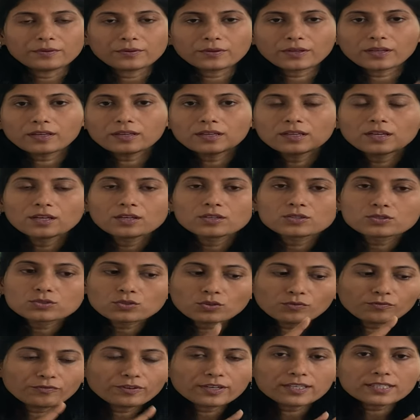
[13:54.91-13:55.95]
Okay,
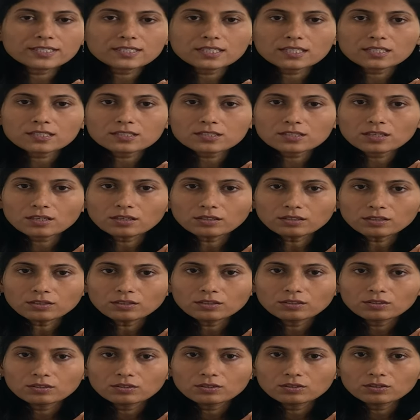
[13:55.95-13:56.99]
so first is the
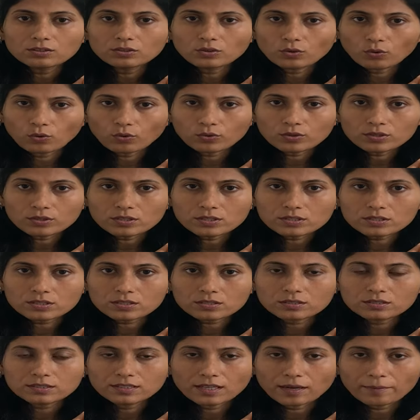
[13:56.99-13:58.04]
don'ts,
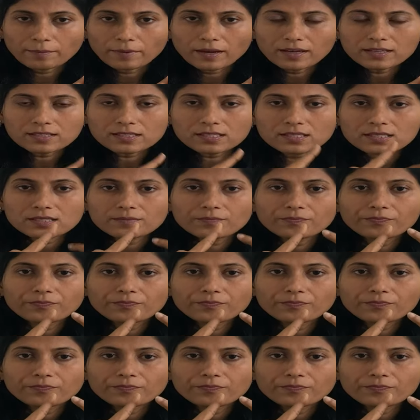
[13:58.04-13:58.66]
yamas,